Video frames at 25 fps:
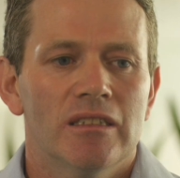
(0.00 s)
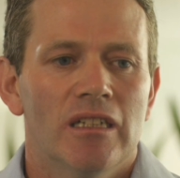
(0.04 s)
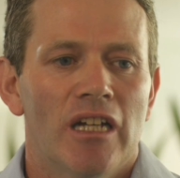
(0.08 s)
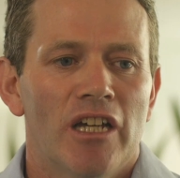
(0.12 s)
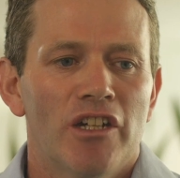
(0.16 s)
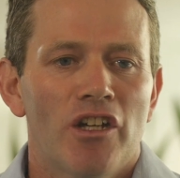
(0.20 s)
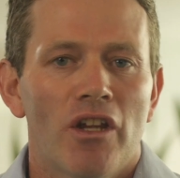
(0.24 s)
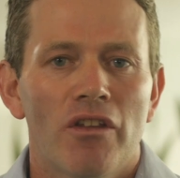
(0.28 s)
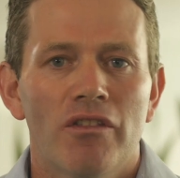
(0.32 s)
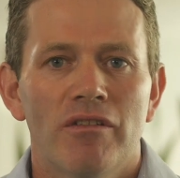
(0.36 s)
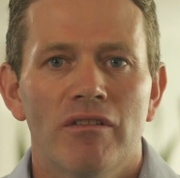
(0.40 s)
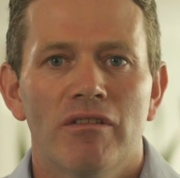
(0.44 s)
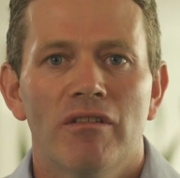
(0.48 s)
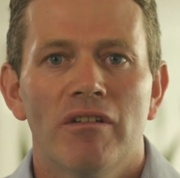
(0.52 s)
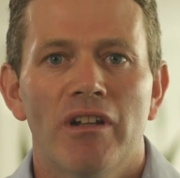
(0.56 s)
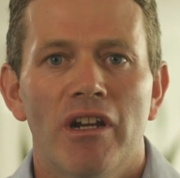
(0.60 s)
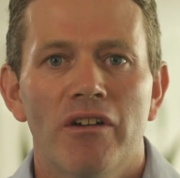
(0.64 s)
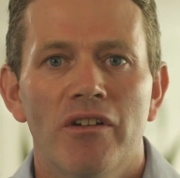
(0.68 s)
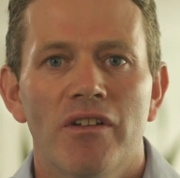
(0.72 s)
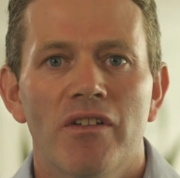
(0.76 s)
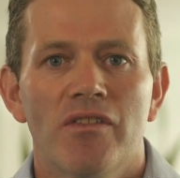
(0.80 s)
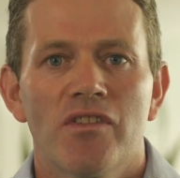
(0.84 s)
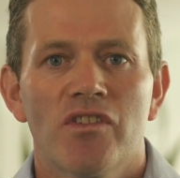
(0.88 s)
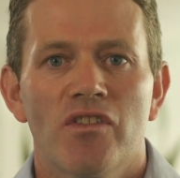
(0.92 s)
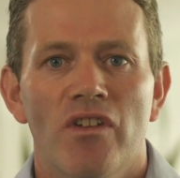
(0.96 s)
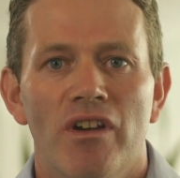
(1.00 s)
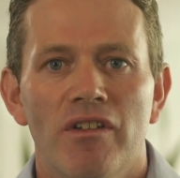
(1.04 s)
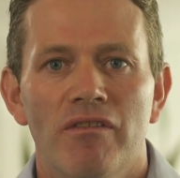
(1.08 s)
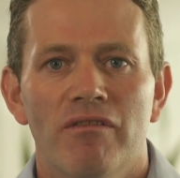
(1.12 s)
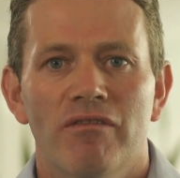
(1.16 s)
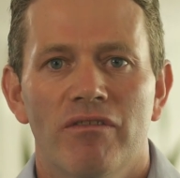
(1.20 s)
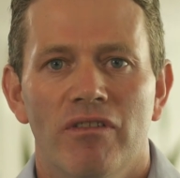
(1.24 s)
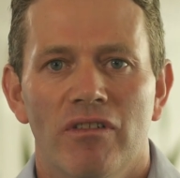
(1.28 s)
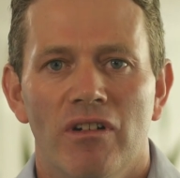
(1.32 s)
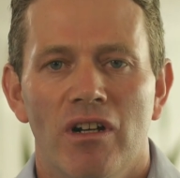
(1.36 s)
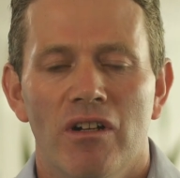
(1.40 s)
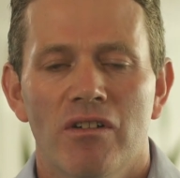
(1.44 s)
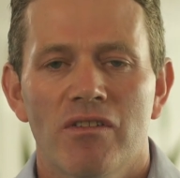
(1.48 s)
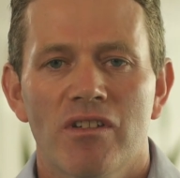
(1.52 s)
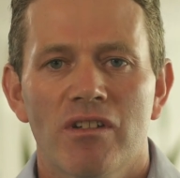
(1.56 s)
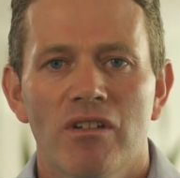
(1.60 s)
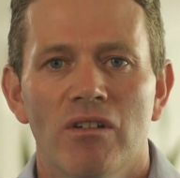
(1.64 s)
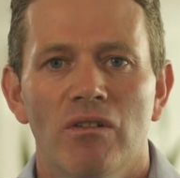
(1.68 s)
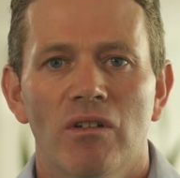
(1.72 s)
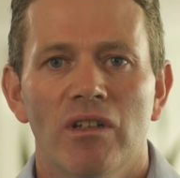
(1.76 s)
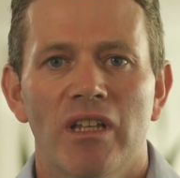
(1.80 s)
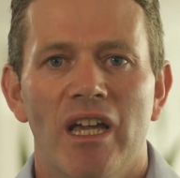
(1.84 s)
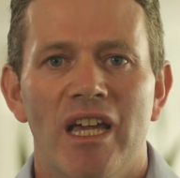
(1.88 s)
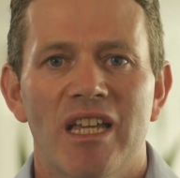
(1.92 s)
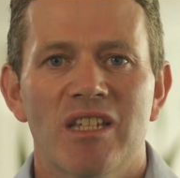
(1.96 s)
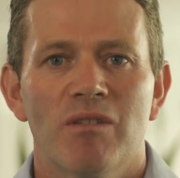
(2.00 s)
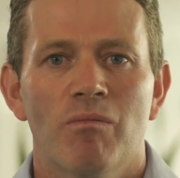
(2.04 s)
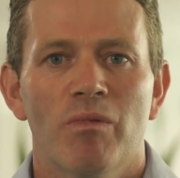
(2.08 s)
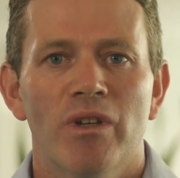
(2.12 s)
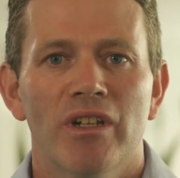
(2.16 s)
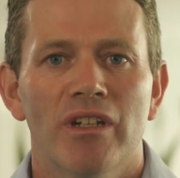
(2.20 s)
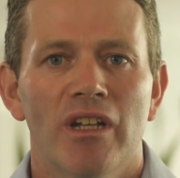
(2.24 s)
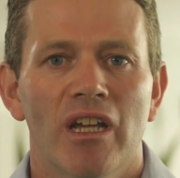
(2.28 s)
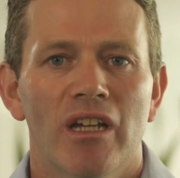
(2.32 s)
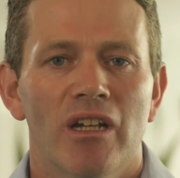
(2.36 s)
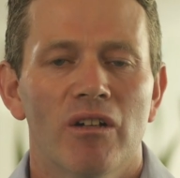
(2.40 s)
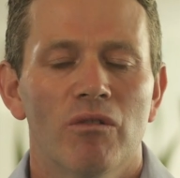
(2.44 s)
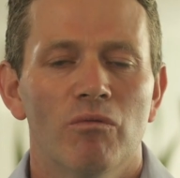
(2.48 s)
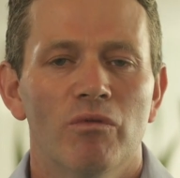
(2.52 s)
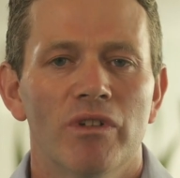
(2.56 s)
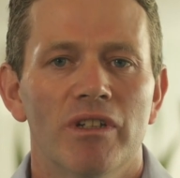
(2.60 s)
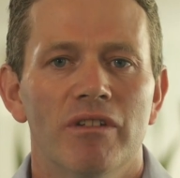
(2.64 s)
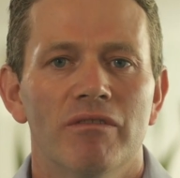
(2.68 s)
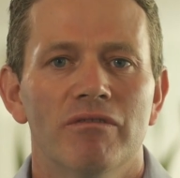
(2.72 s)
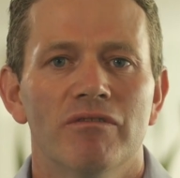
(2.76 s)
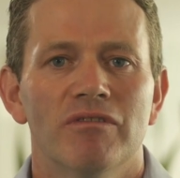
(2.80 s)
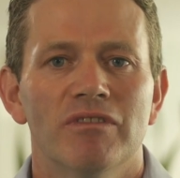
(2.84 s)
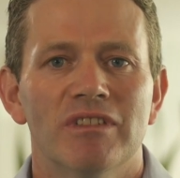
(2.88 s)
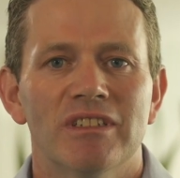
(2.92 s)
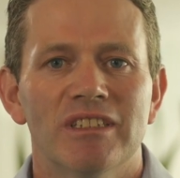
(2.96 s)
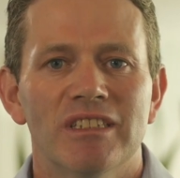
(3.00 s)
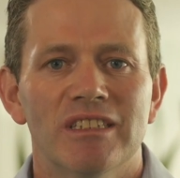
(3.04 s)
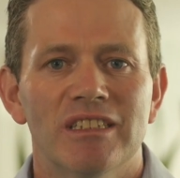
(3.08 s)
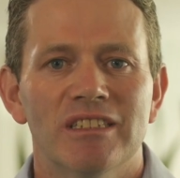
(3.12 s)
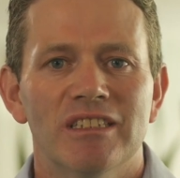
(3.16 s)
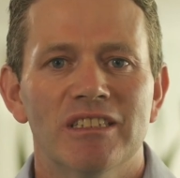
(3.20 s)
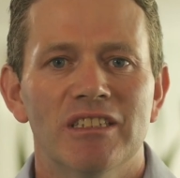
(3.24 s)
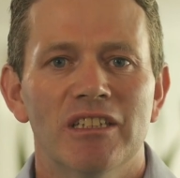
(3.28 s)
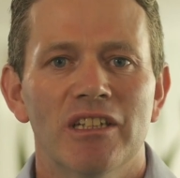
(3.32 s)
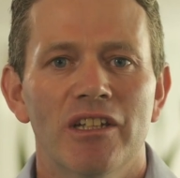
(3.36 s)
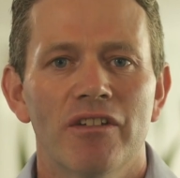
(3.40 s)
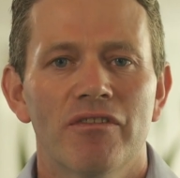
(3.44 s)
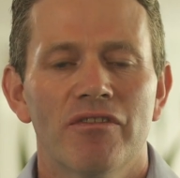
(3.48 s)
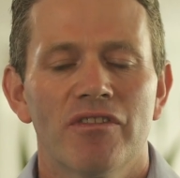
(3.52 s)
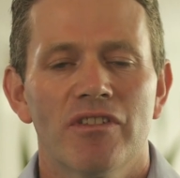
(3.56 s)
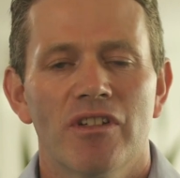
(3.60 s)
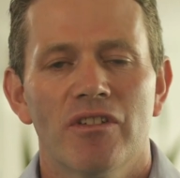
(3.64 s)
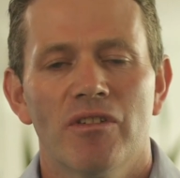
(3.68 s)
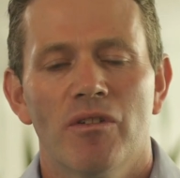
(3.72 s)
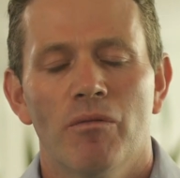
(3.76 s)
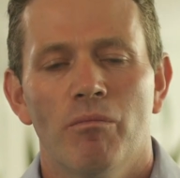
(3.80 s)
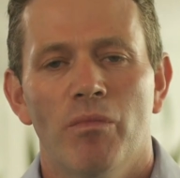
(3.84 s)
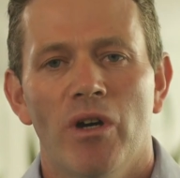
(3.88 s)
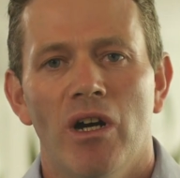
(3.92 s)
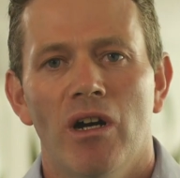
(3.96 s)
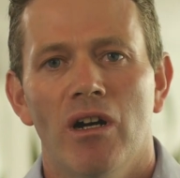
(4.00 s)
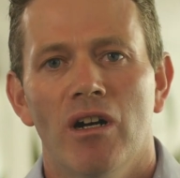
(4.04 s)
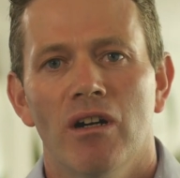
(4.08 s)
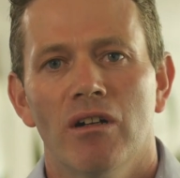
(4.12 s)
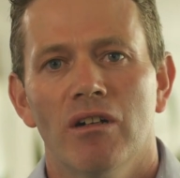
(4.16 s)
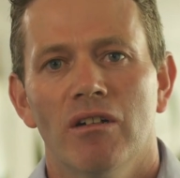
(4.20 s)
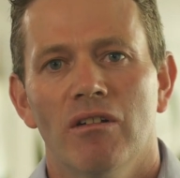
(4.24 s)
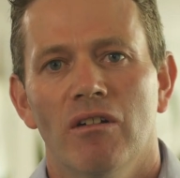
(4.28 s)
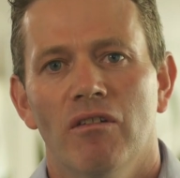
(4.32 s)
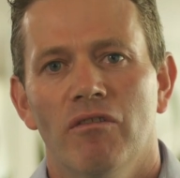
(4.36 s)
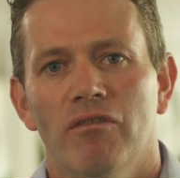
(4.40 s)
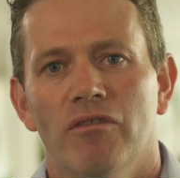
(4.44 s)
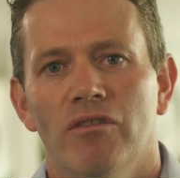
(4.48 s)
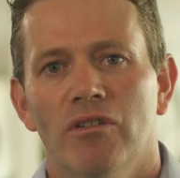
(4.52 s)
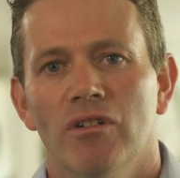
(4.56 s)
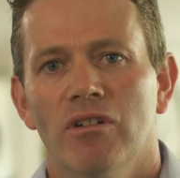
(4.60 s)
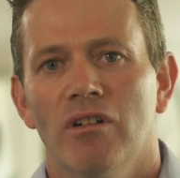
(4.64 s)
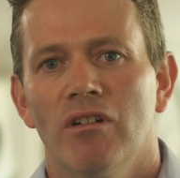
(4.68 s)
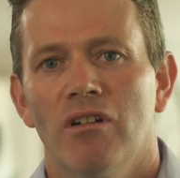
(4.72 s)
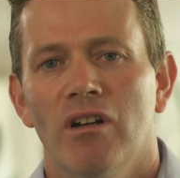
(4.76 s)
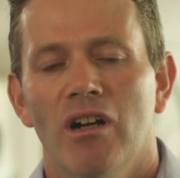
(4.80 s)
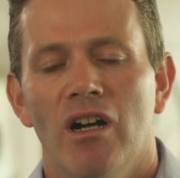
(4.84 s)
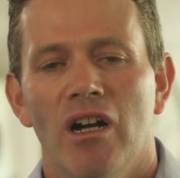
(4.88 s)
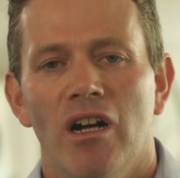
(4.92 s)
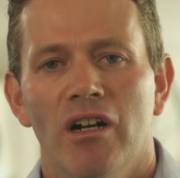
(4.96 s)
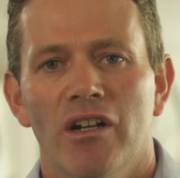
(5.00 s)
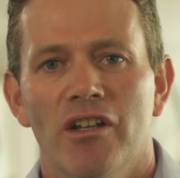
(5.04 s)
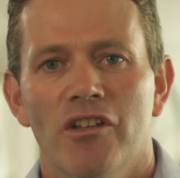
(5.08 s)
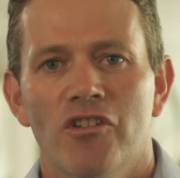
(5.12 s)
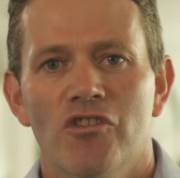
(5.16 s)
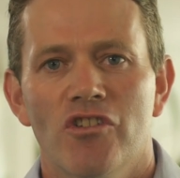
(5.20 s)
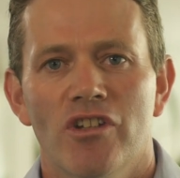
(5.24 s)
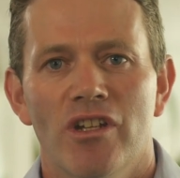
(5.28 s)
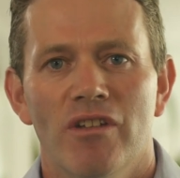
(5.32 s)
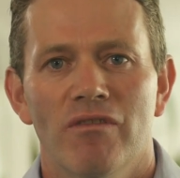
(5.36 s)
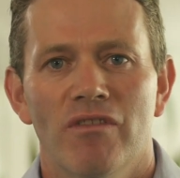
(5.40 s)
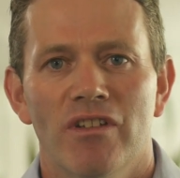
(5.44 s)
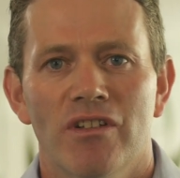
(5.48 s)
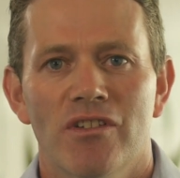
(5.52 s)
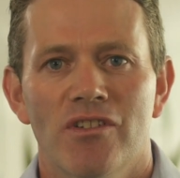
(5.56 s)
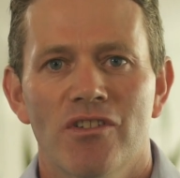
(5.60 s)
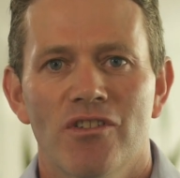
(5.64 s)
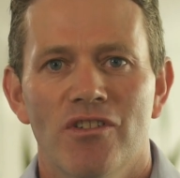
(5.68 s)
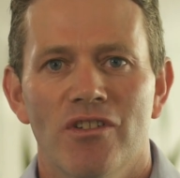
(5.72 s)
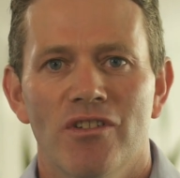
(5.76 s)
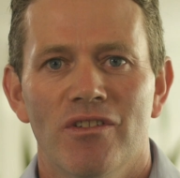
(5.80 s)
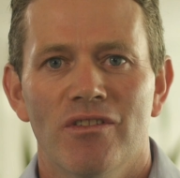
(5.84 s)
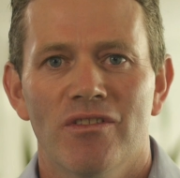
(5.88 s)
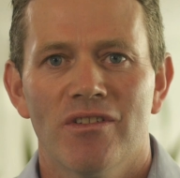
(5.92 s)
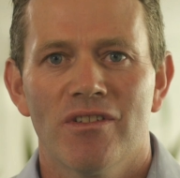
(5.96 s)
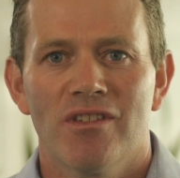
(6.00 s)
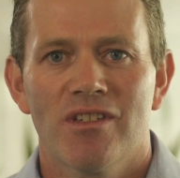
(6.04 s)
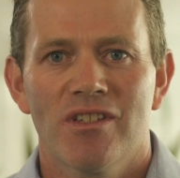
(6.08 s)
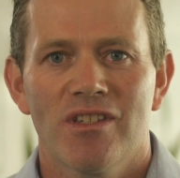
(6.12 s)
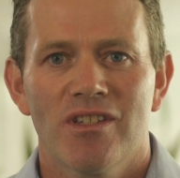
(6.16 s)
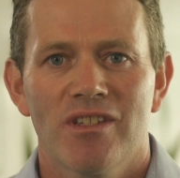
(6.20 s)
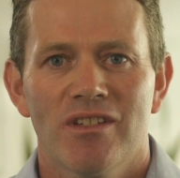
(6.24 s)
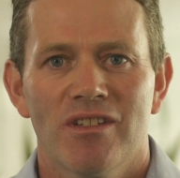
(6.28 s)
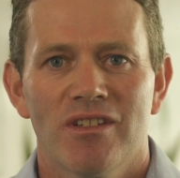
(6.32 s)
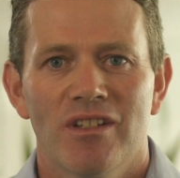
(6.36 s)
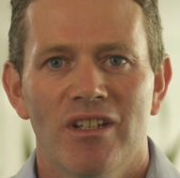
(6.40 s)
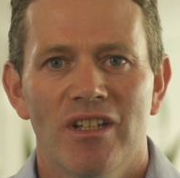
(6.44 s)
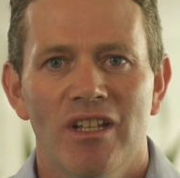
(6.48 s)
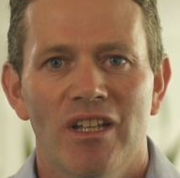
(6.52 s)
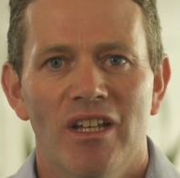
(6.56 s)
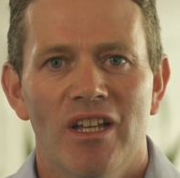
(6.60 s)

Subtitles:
Another area of strength for our school has been how we've lifted the bar for our high achieving students.